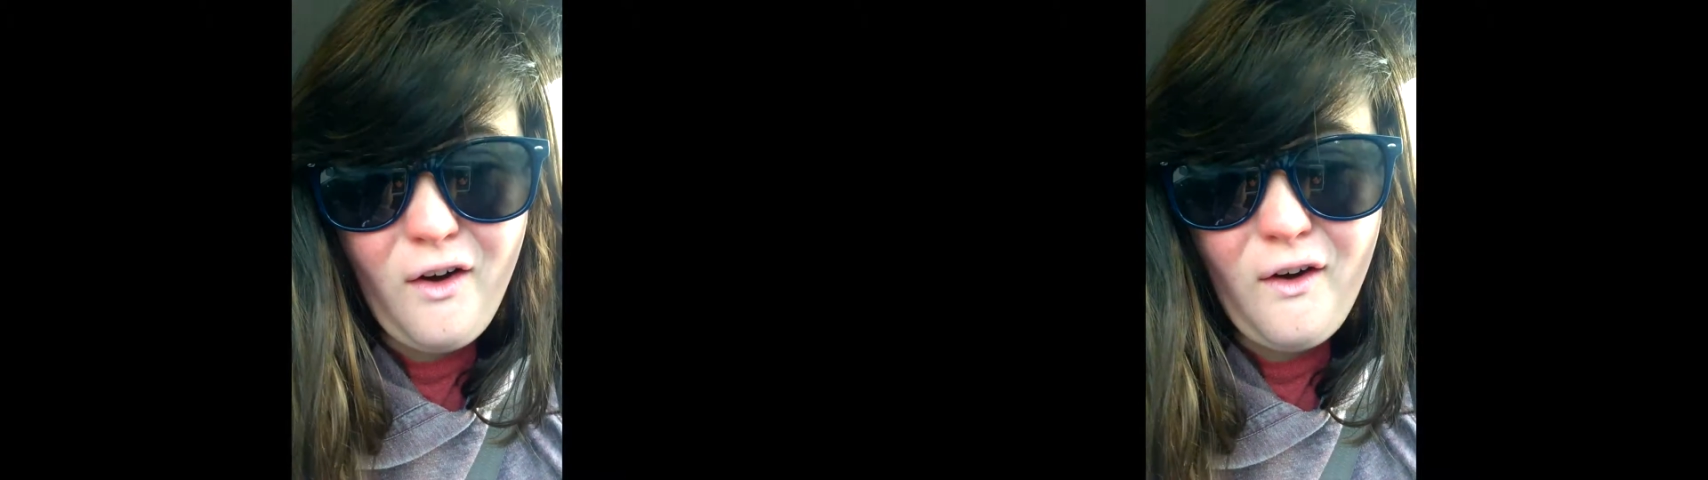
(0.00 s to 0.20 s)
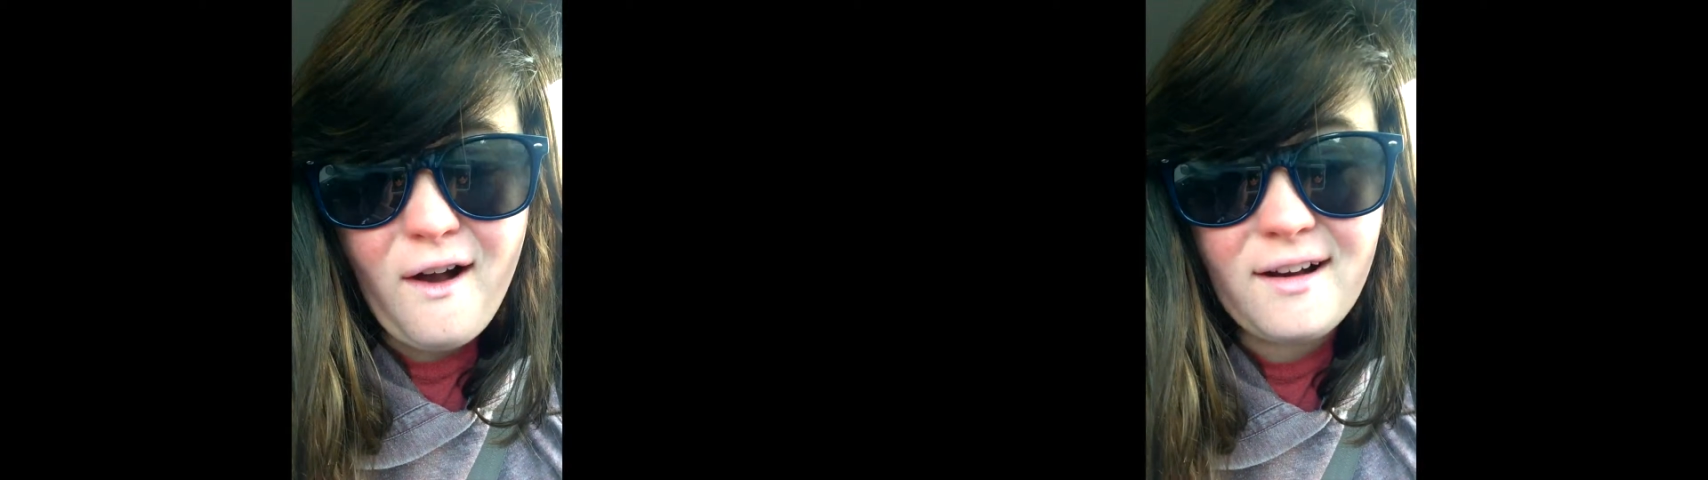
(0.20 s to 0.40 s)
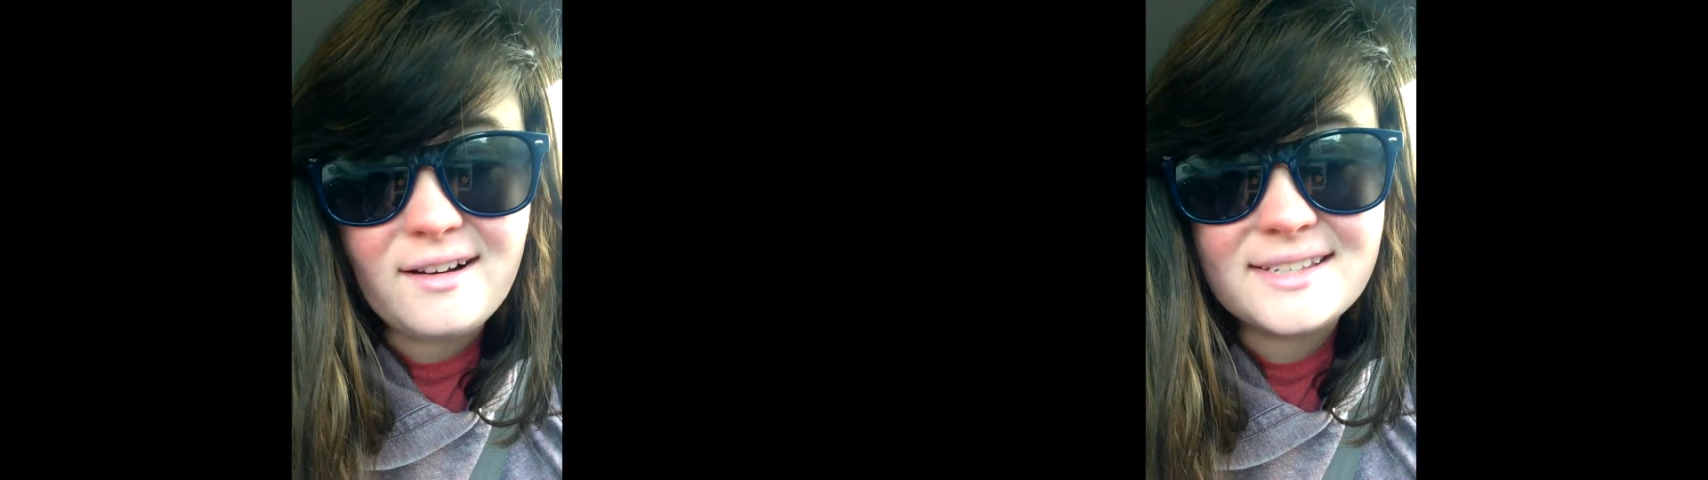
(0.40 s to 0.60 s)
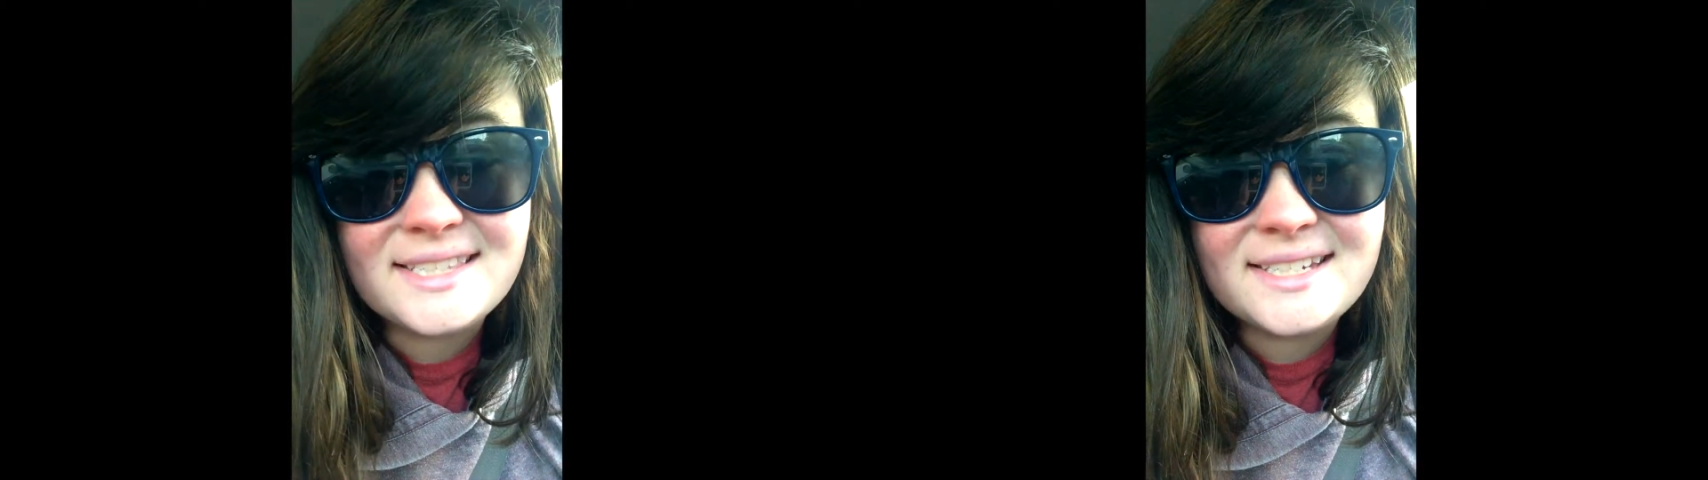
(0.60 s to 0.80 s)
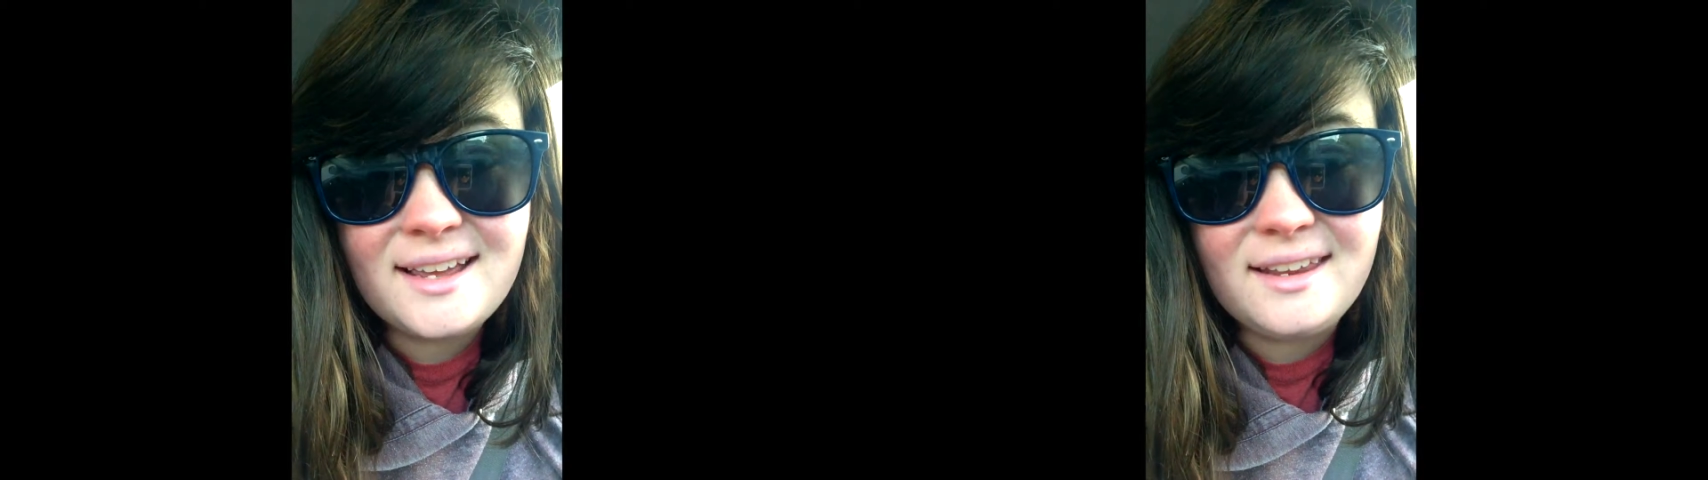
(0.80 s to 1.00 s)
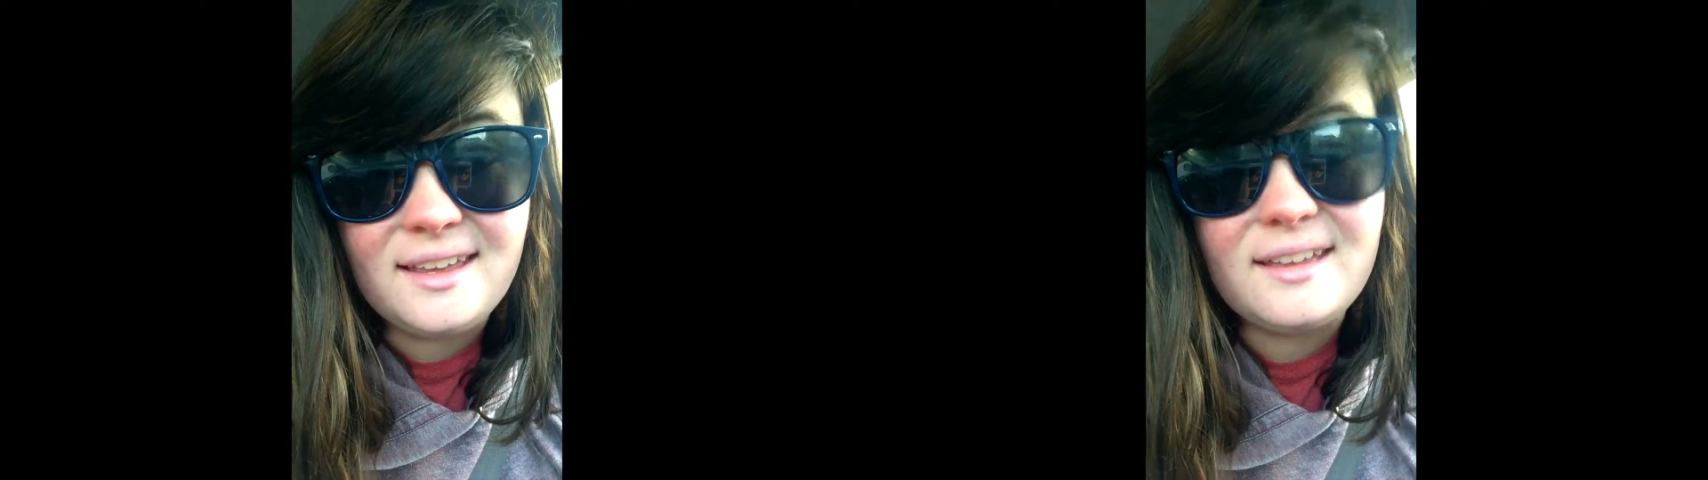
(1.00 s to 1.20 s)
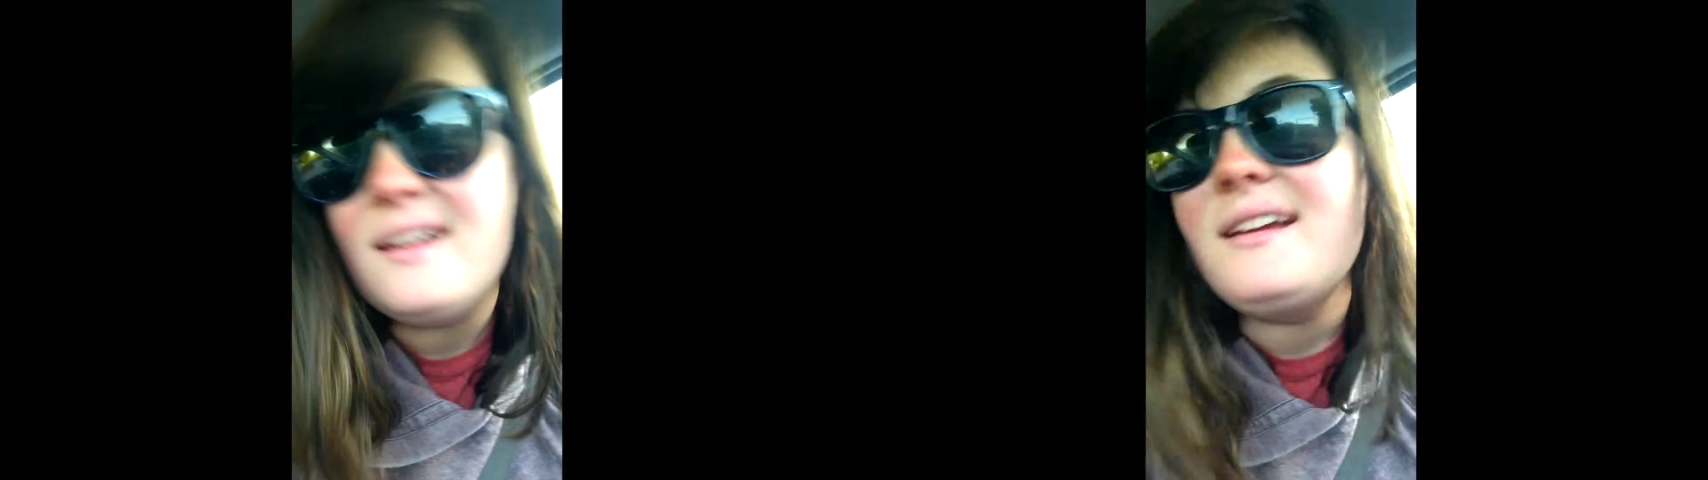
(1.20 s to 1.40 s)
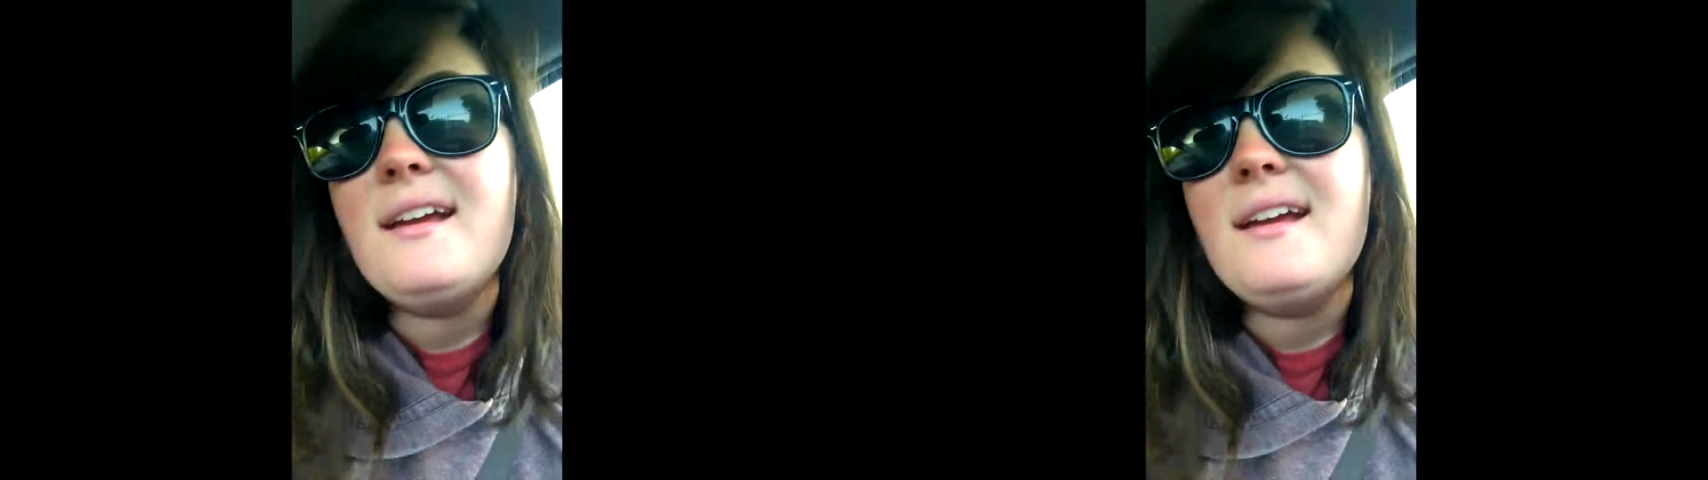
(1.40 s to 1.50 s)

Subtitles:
our study.